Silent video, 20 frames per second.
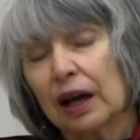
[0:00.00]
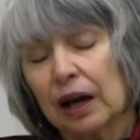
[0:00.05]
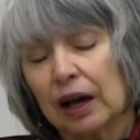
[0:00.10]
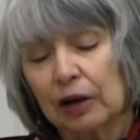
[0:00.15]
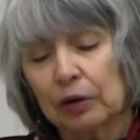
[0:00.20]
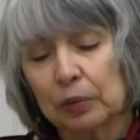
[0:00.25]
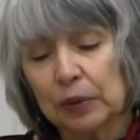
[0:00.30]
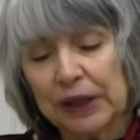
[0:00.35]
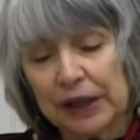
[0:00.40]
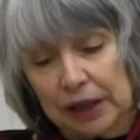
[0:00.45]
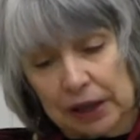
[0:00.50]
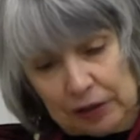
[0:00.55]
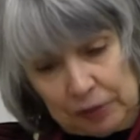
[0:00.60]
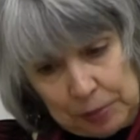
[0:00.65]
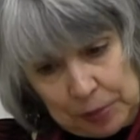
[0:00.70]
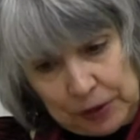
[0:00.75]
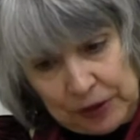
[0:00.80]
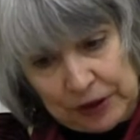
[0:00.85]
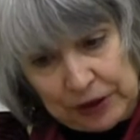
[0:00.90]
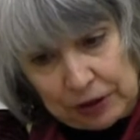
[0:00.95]
Our reading of
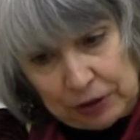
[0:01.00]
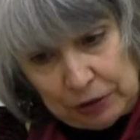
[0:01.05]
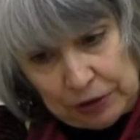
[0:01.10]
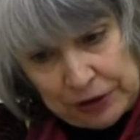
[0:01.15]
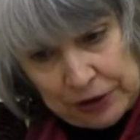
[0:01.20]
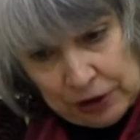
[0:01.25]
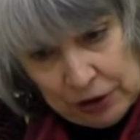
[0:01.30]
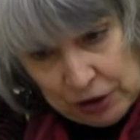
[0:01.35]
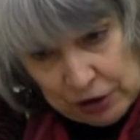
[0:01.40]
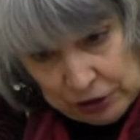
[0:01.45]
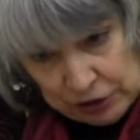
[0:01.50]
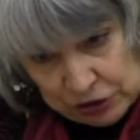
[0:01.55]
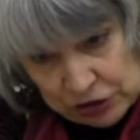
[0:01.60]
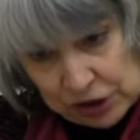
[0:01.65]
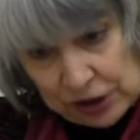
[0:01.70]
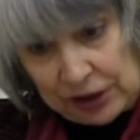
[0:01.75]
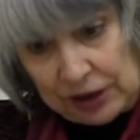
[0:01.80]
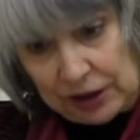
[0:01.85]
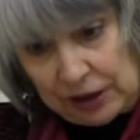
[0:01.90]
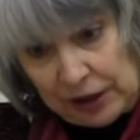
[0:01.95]
political
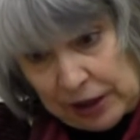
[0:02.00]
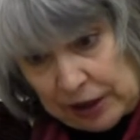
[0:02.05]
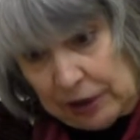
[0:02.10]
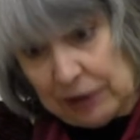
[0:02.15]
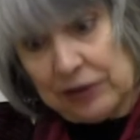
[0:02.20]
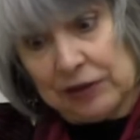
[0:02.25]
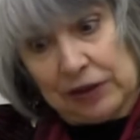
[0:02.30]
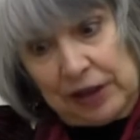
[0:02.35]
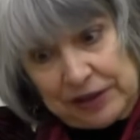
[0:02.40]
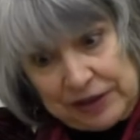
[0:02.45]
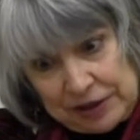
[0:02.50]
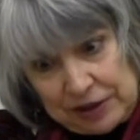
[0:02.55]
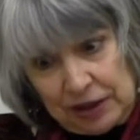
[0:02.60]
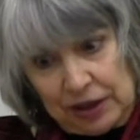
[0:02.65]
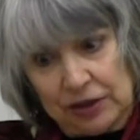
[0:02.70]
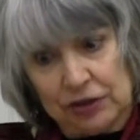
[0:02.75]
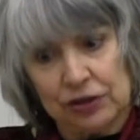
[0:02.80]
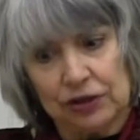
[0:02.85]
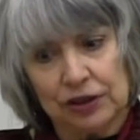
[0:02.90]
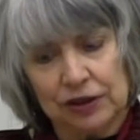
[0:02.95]
theology had led us last
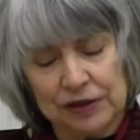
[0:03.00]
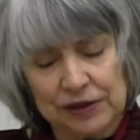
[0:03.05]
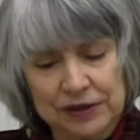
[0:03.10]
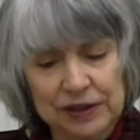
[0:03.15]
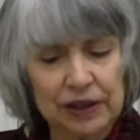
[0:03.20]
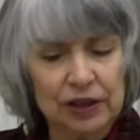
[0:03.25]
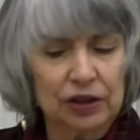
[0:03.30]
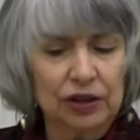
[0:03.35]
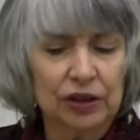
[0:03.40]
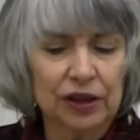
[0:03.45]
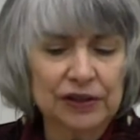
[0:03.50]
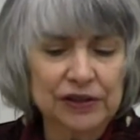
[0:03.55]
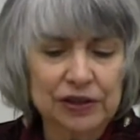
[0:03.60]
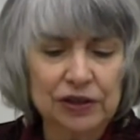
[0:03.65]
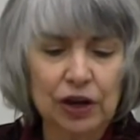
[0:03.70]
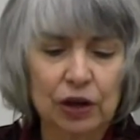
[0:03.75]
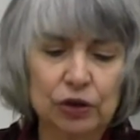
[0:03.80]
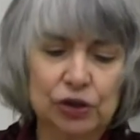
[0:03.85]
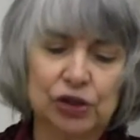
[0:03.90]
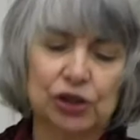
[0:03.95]
night to consider its
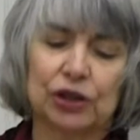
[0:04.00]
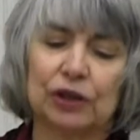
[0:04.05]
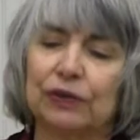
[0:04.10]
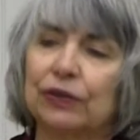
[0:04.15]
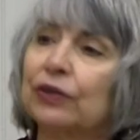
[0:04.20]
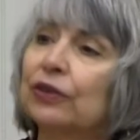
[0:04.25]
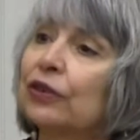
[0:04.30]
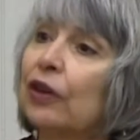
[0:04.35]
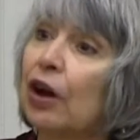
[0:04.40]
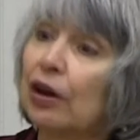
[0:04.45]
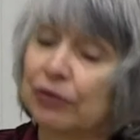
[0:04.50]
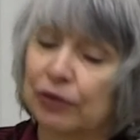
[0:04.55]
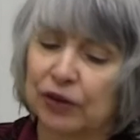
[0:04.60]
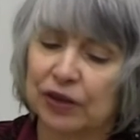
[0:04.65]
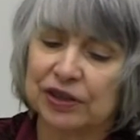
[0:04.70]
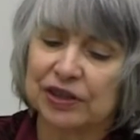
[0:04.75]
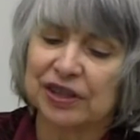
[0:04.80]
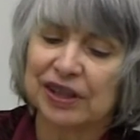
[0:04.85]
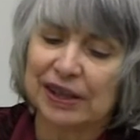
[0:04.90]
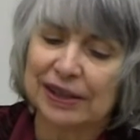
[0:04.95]
notion of
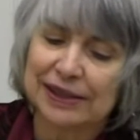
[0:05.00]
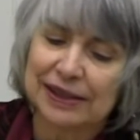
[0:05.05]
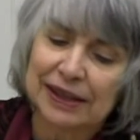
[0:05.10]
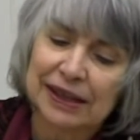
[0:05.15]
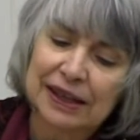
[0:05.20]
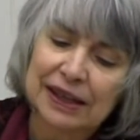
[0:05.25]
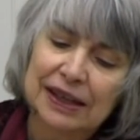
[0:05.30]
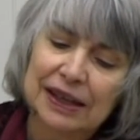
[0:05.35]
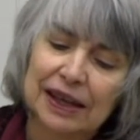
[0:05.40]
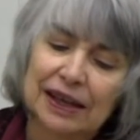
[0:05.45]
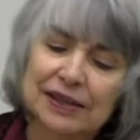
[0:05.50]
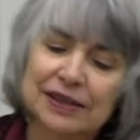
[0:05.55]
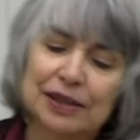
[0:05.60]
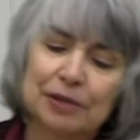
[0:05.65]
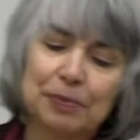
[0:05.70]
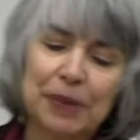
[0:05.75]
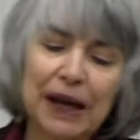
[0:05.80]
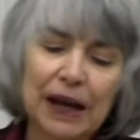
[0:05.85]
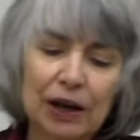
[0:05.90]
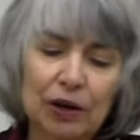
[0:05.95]
sovereignty as the
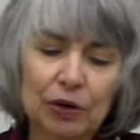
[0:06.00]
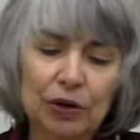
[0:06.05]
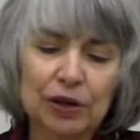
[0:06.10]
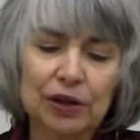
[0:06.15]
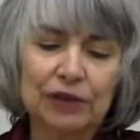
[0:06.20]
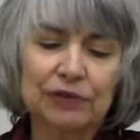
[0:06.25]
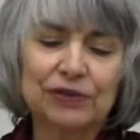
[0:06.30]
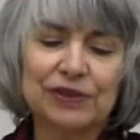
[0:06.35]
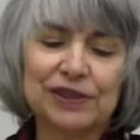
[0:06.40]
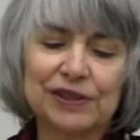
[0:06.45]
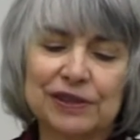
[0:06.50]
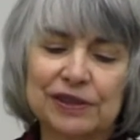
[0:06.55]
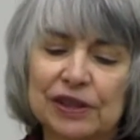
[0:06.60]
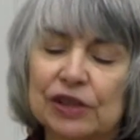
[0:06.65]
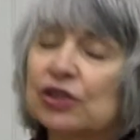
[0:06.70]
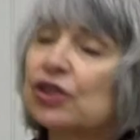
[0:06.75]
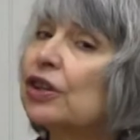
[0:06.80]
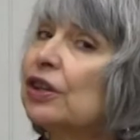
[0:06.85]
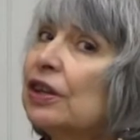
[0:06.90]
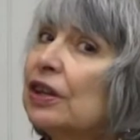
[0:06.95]
power of
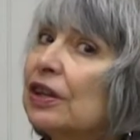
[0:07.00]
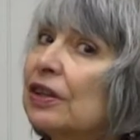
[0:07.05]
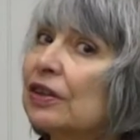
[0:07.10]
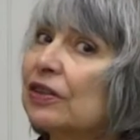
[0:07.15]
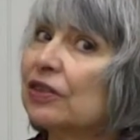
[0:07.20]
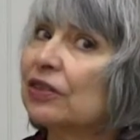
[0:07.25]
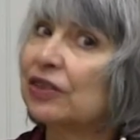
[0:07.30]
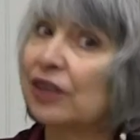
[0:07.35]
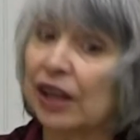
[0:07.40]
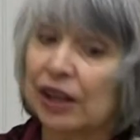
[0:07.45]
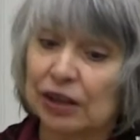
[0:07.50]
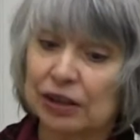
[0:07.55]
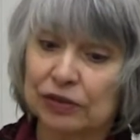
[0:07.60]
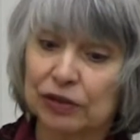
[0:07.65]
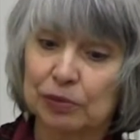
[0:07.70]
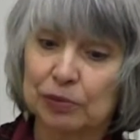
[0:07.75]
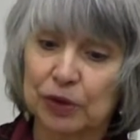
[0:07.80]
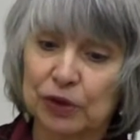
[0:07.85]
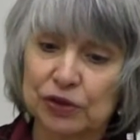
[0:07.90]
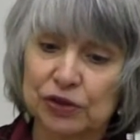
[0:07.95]
decision in the state of
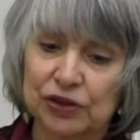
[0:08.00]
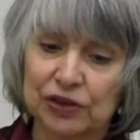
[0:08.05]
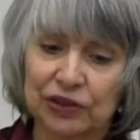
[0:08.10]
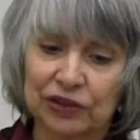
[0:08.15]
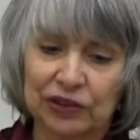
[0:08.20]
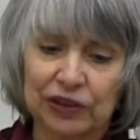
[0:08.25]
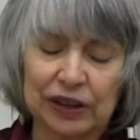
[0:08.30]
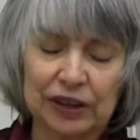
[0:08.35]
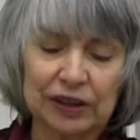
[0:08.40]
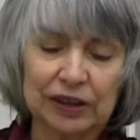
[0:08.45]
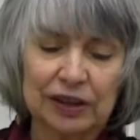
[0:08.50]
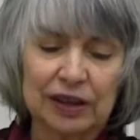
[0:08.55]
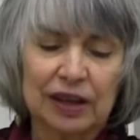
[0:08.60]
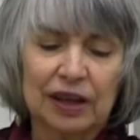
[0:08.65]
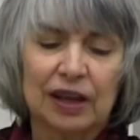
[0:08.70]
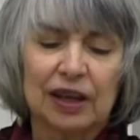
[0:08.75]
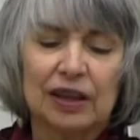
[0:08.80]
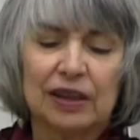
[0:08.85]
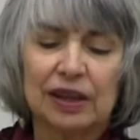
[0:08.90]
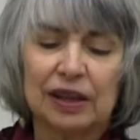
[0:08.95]
emergency,
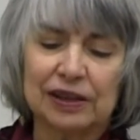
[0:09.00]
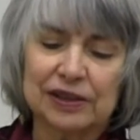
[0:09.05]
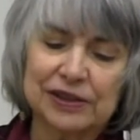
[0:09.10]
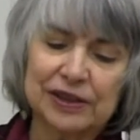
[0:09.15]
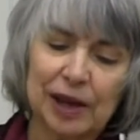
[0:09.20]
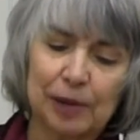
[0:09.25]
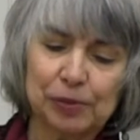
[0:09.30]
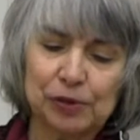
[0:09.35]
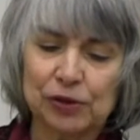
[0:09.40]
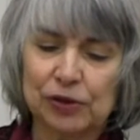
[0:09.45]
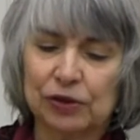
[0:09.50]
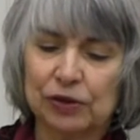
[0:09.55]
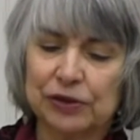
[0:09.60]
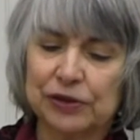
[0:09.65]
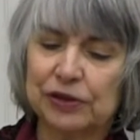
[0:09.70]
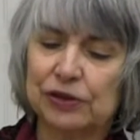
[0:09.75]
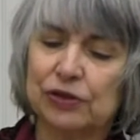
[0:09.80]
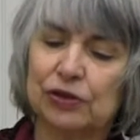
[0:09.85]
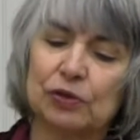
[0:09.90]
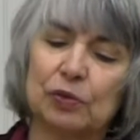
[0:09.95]
the exceptional
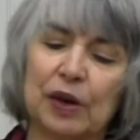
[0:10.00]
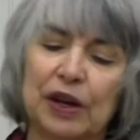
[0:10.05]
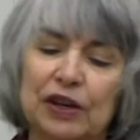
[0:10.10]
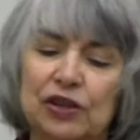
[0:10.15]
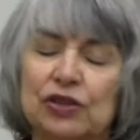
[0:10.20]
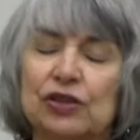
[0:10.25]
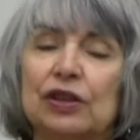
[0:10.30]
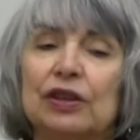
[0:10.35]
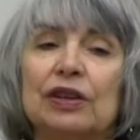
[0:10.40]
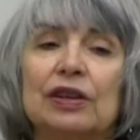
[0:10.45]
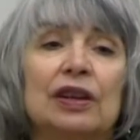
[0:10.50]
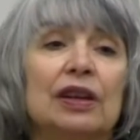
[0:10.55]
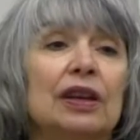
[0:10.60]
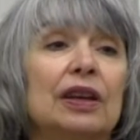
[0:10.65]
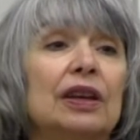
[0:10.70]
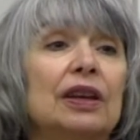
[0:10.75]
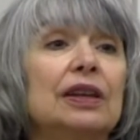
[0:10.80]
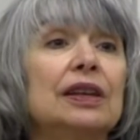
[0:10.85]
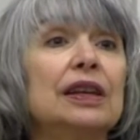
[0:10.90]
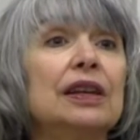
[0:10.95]
situation
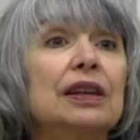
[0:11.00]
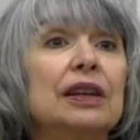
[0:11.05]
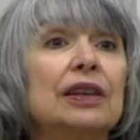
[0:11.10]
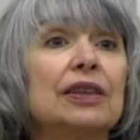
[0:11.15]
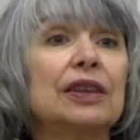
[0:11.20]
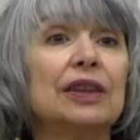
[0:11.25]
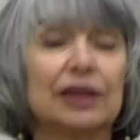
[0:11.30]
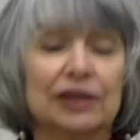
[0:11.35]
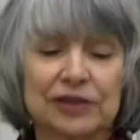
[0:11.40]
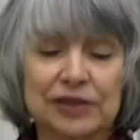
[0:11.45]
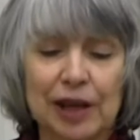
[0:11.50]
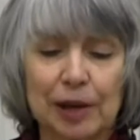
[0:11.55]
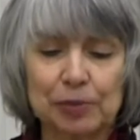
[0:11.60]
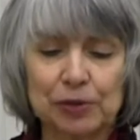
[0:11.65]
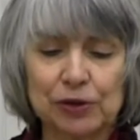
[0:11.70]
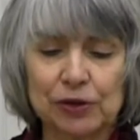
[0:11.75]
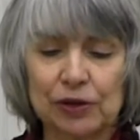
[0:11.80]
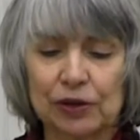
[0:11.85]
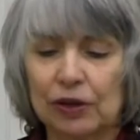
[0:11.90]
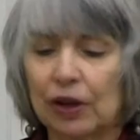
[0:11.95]
needing the
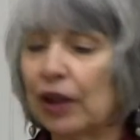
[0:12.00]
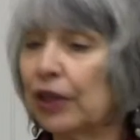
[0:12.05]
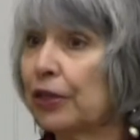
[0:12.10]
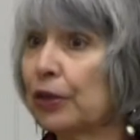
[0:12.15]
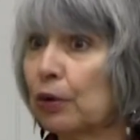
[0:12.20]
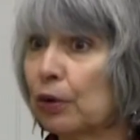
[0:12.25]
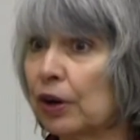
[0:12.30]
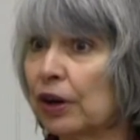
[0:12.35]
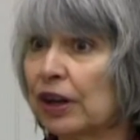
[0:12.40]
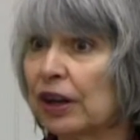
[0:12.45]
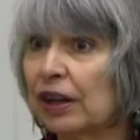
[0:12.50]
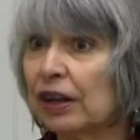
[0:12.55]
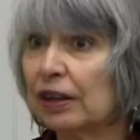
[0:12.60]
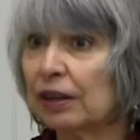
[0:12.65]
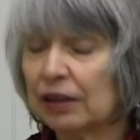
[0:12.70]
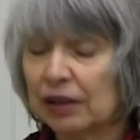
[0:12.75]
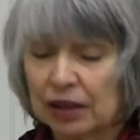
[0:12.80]
exceptional authority,